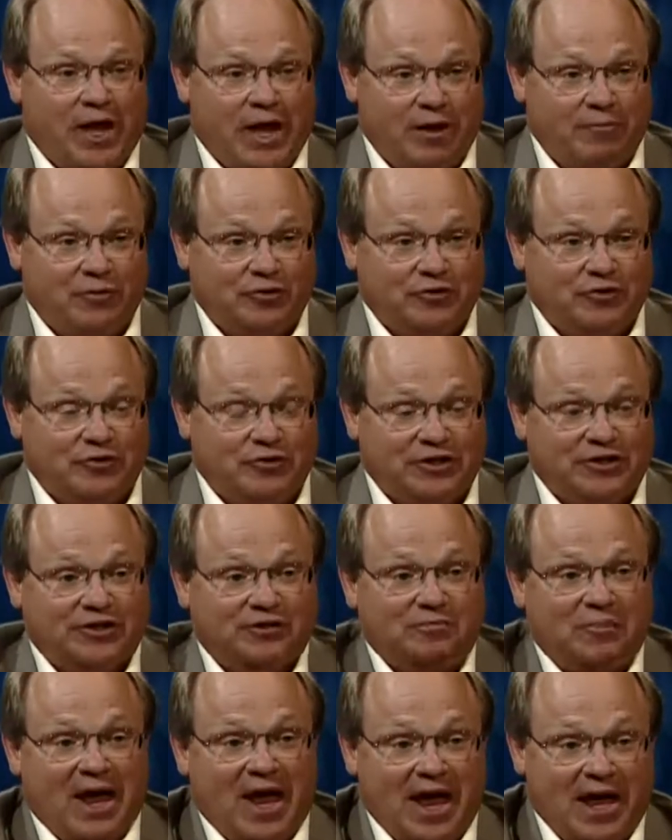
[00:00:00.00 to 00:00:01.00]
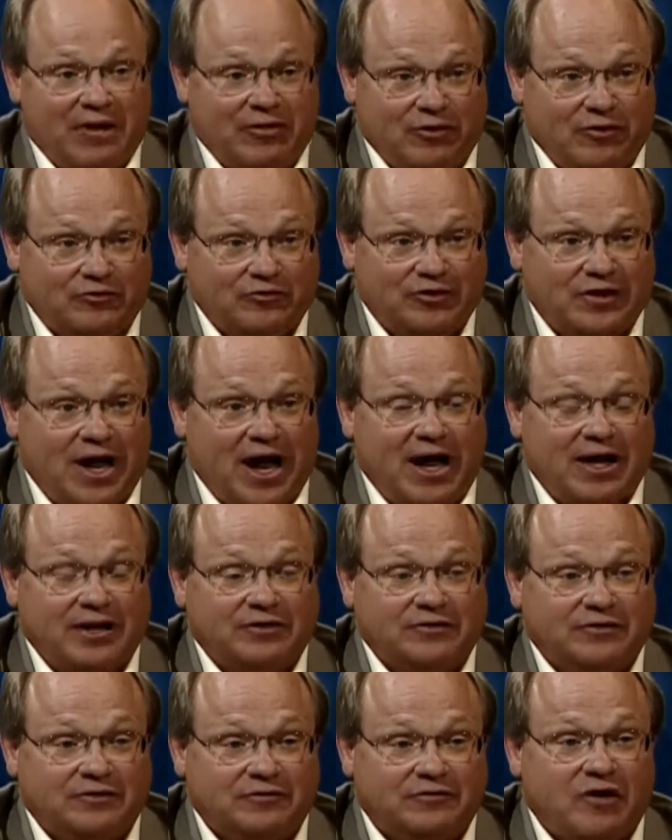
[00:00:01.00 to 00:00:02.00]
be able to expand those
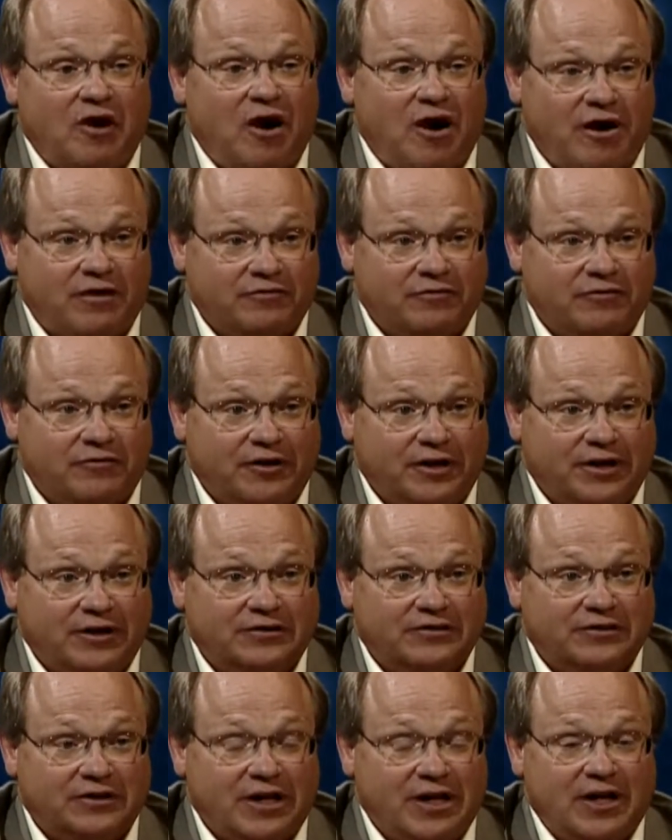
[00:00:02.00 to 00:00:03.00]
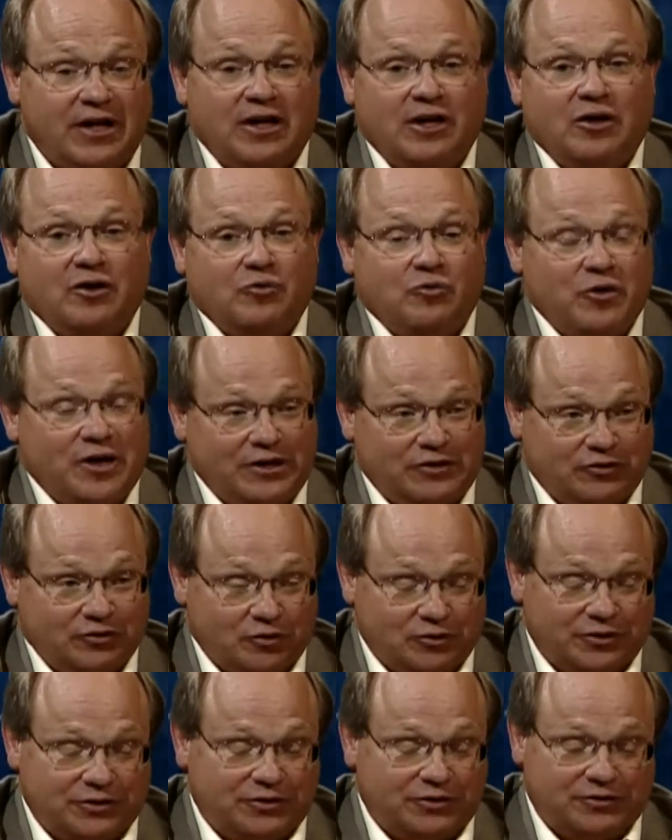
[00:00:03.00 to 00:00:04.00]
kinds of offerings,
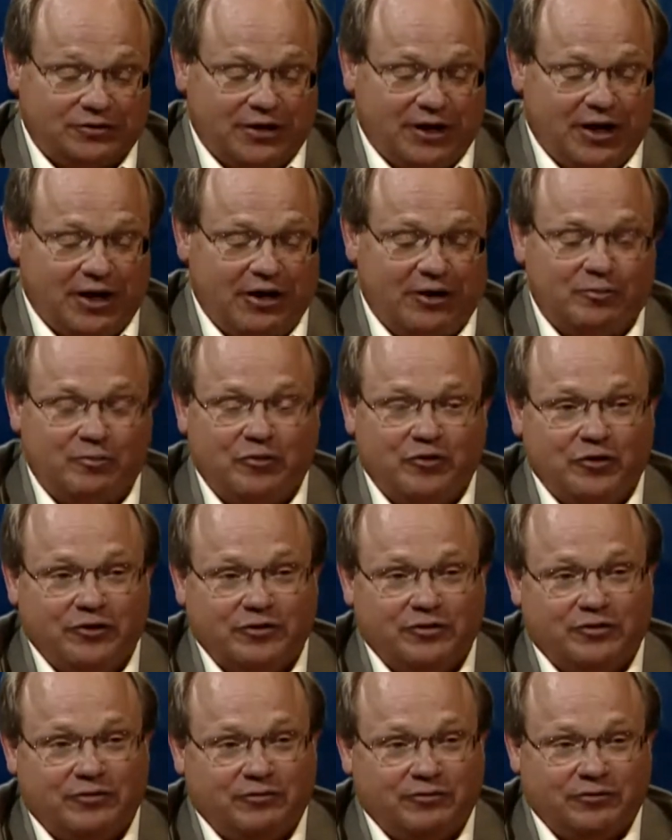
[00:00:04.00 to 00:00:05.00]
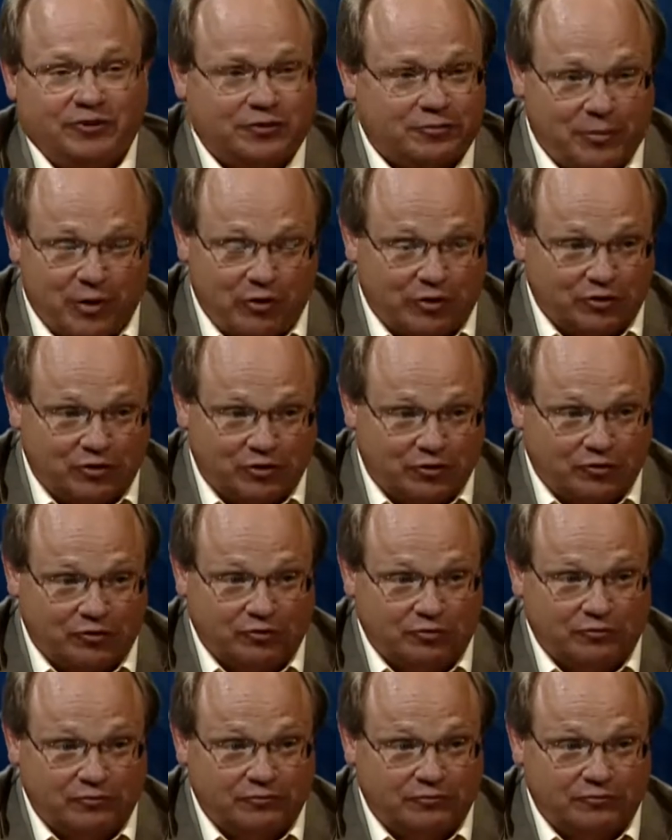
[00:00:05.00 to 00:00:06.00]
resources to help with
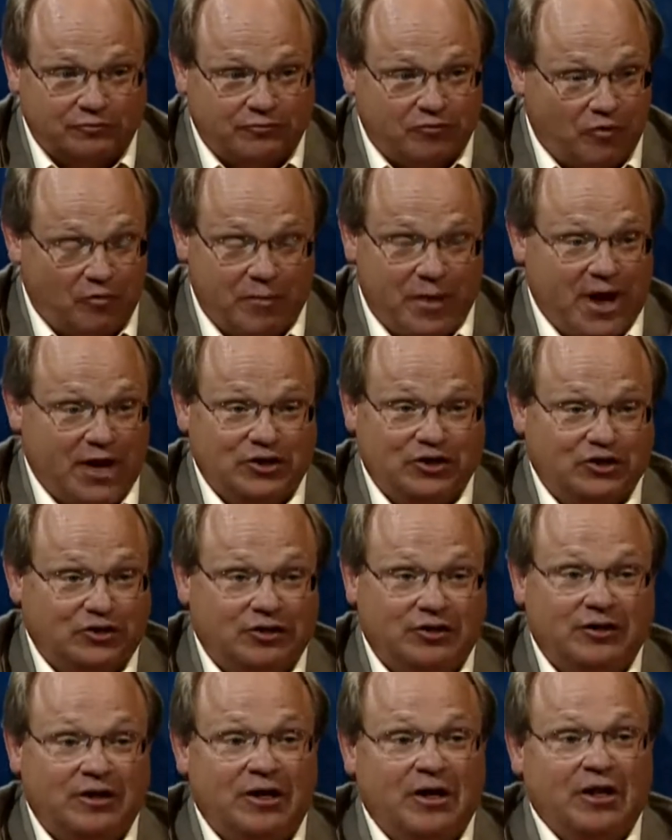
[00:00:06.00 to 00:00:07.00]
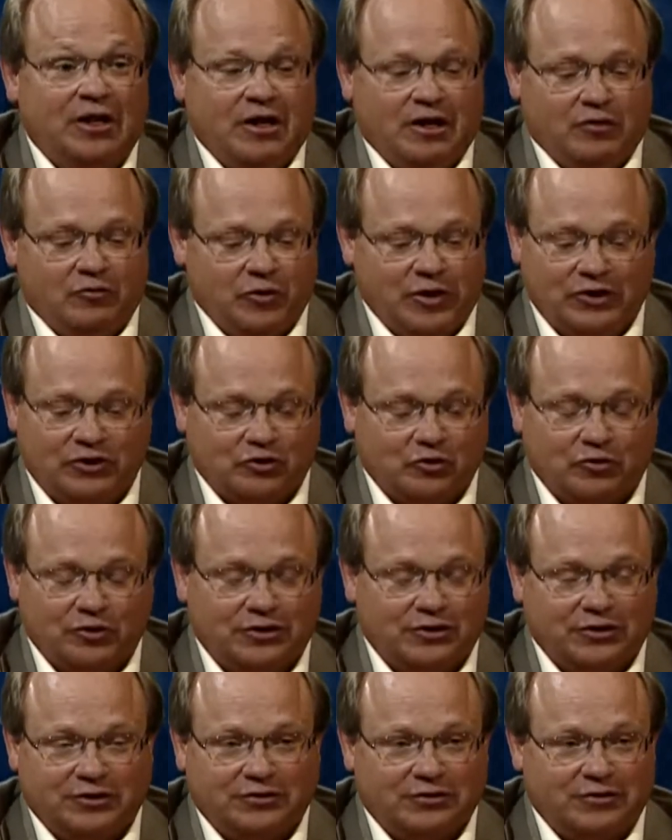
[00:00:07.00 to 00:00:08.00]
spiritual formation,
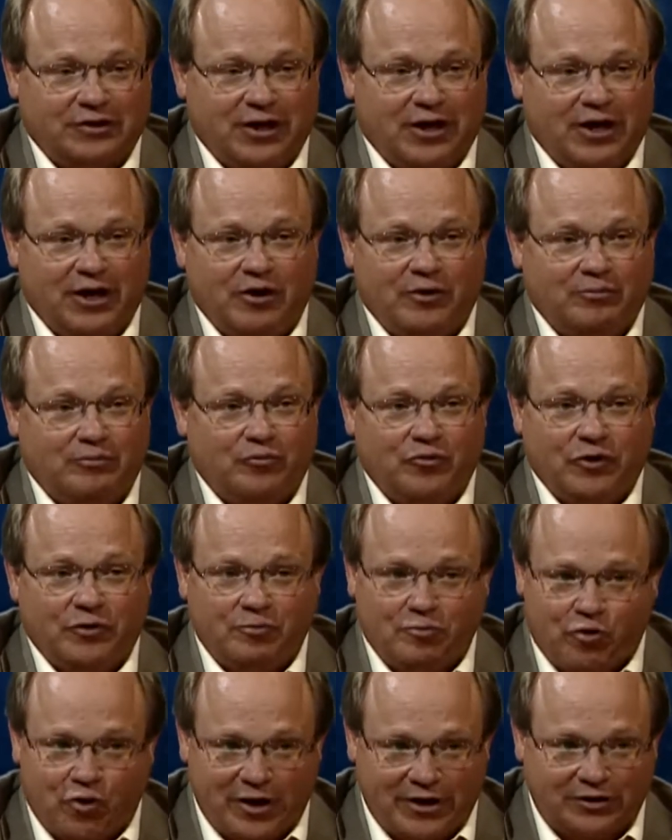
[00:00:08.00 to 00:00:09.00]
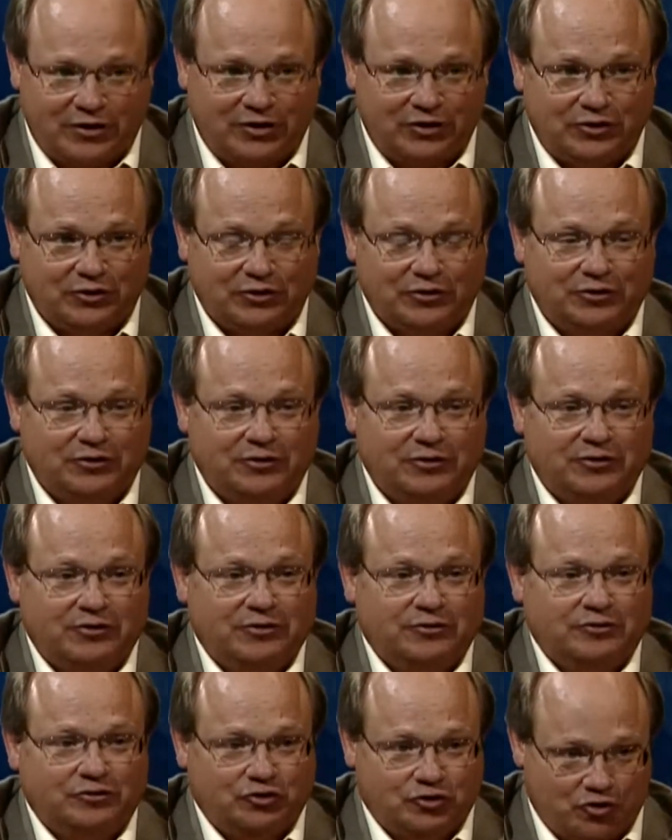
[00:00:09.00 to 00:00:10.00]
resources to help with priesthood
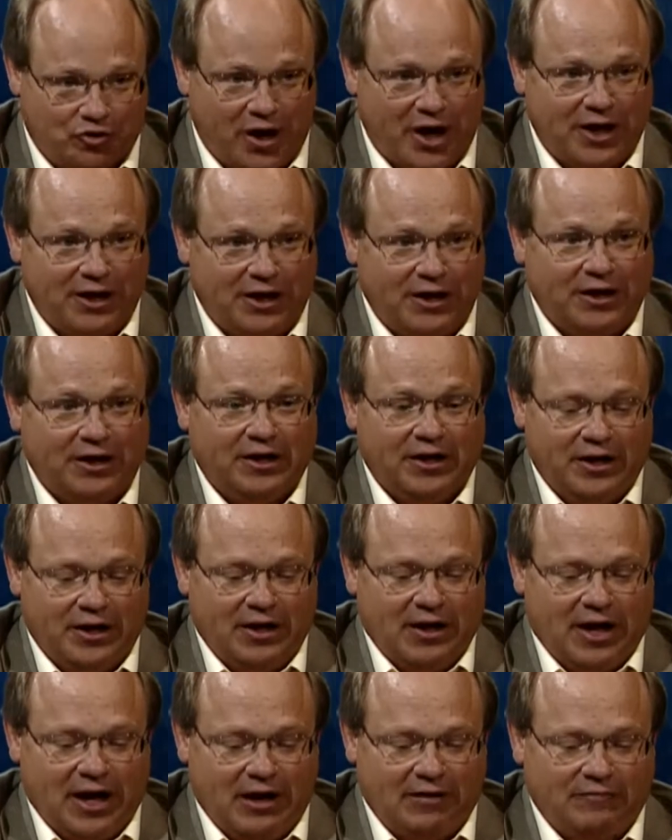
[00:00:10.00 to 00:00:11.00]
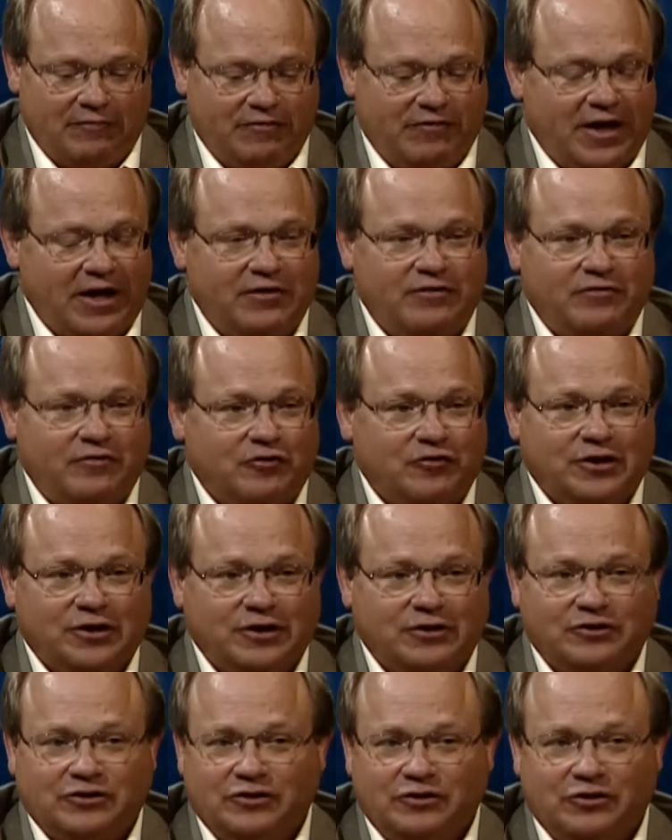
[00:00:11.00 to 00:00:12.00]
training and
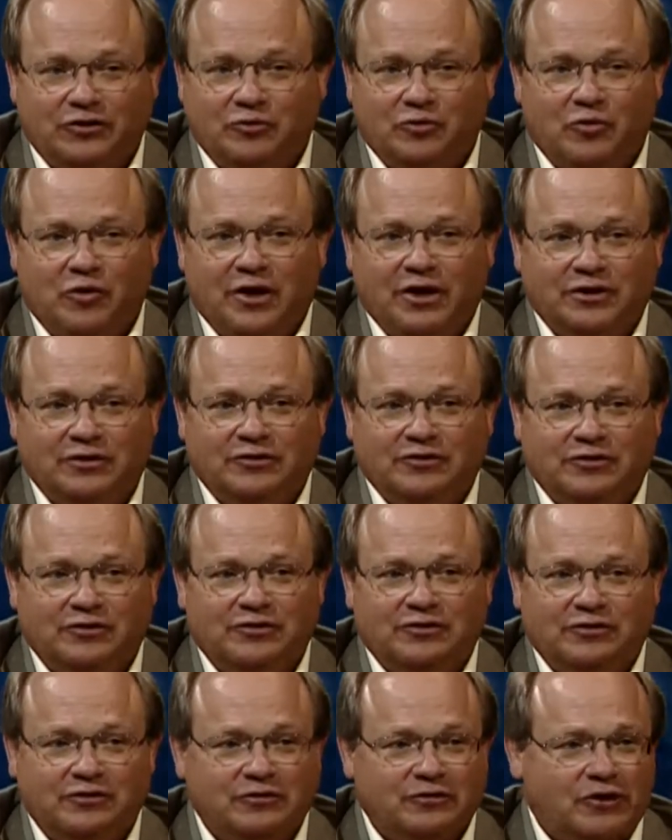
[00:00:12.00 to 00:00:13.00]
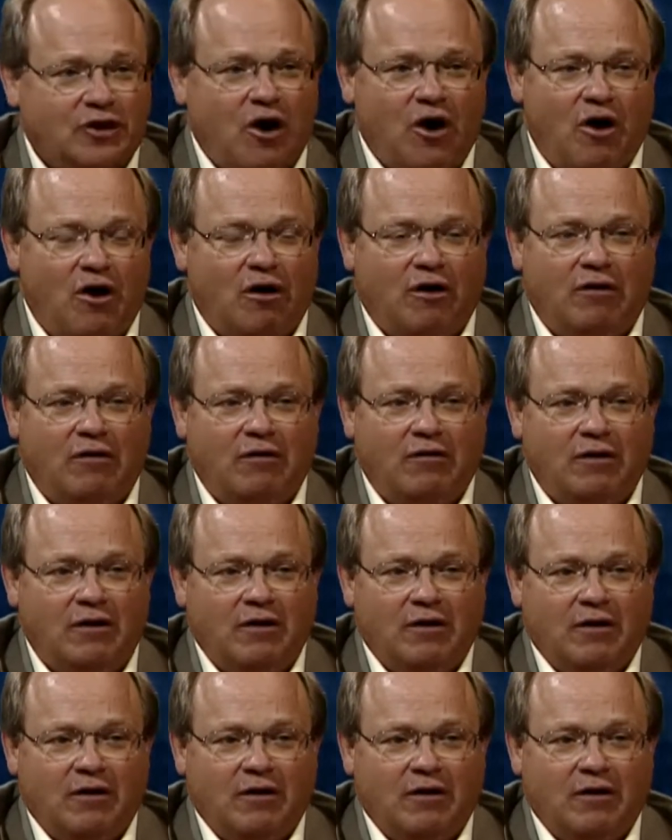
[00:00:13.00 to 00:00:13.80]
faithfulness to one's call.